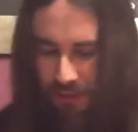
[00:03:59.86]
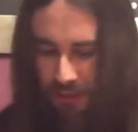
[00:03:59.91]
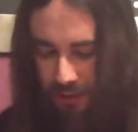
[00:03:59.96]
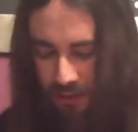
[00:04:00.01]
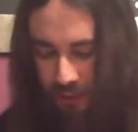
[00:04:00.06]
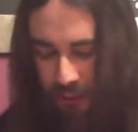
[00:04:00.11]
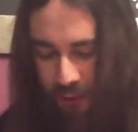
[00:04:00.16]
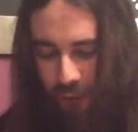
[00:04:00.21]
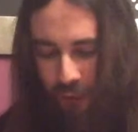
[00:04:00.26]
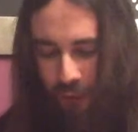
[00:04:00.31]

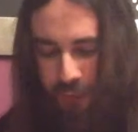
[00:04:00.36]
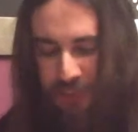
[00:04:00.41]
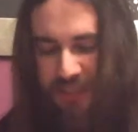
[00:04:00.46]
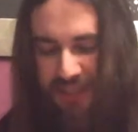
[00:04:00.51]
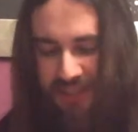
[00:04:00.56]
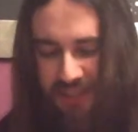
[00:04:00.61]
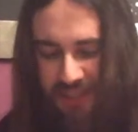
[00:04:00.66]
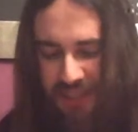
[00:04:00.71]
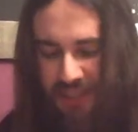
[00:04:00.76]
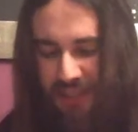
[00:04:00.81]
Now I've been
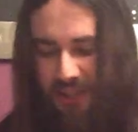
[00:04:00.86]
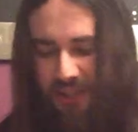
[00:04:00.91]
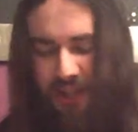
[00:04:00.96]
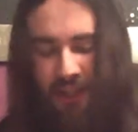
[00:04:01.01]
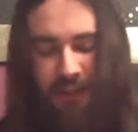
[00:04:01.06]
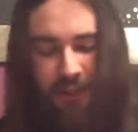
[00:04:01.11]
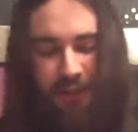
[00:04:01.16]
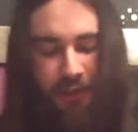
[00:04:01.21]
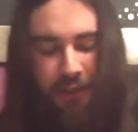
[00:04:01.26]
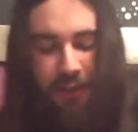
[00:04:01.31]

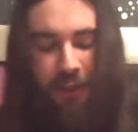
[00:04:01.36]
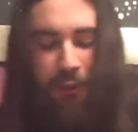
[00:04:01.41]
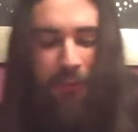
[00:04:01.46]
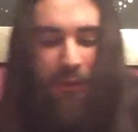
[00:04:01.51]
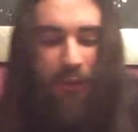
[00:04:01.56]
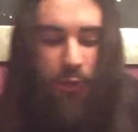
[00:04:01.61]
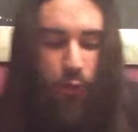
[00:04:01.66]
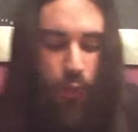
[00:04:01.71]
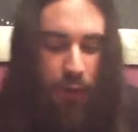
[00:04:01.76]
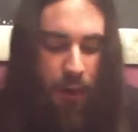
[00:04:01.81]
studying a little
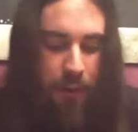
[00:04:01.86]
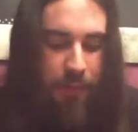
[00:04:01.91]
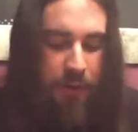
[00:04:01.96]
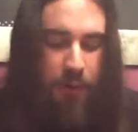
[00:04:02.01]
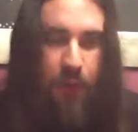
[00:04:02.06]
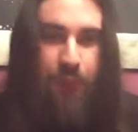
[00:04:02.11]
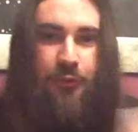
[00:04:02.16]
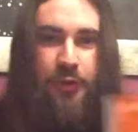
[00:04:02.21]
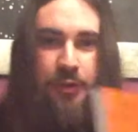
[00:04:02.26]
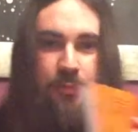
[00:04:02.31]
bit grammar
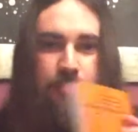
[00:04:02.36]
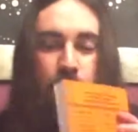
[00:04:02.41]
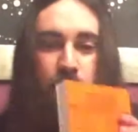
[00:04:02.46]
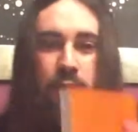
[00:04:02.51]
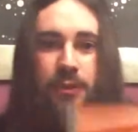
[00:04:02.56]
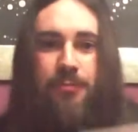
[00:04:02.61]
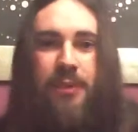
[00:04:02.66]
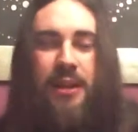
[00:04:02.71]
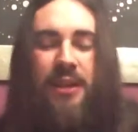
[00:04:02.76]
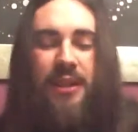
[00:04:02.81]
of these
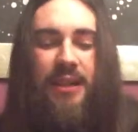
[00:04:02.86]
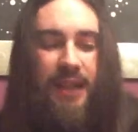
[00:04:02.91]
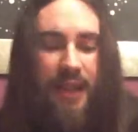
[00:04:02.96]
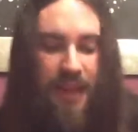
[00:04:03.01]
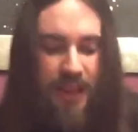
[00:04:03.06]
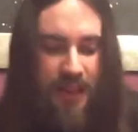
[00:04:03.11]
books, but